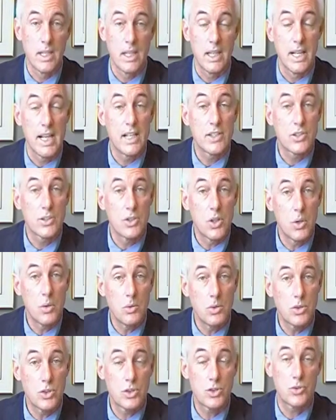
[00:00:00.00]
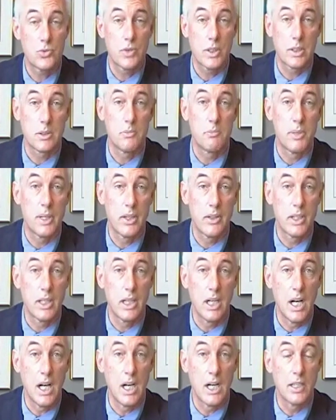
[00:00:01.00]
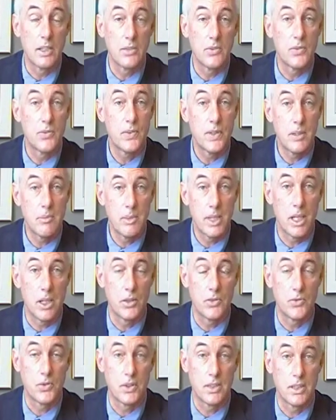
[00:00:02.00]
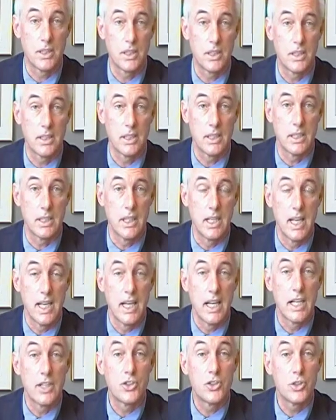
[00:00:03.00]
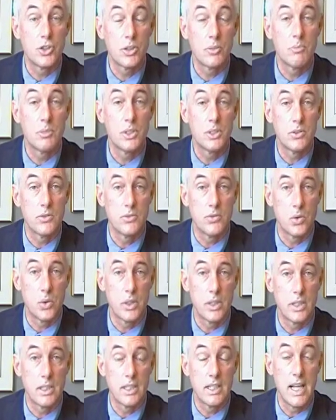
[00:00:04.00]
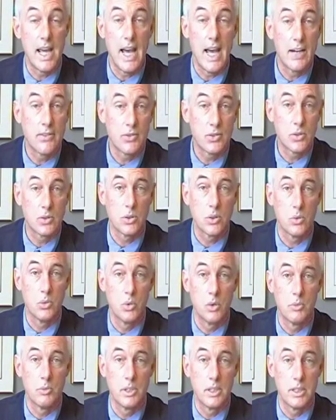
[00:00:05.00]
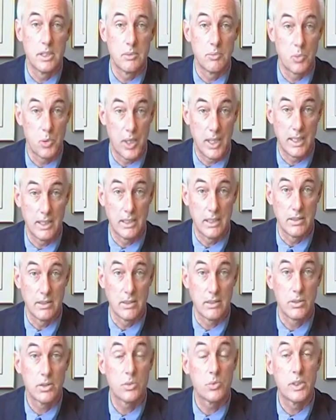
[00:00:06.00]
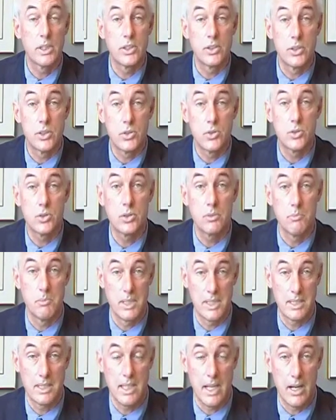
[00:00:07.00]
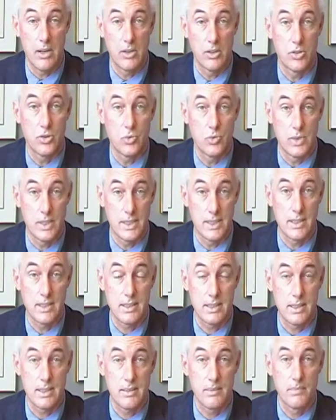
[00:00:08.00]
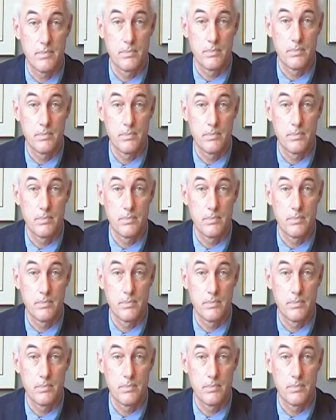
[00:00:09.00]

It has no strict bearing on female fertility and should be avoided after a woman is pregnant to reduce miscarriage risks.